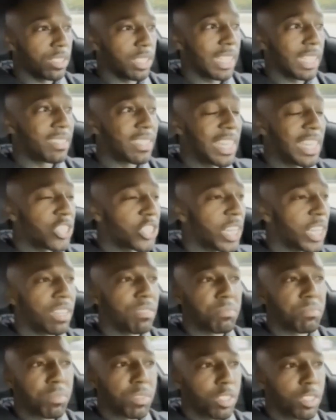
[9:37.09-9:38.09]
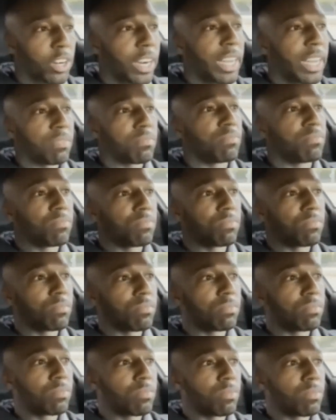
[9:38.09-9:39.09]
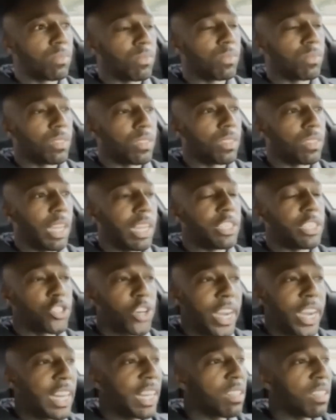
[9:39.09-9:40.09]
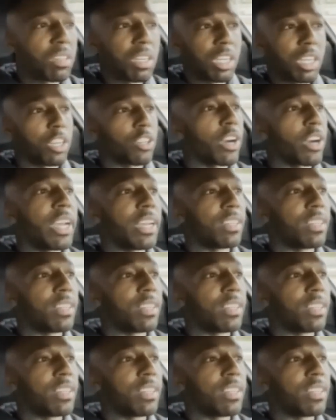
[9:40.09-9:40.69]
In teaching, great. In trading, great.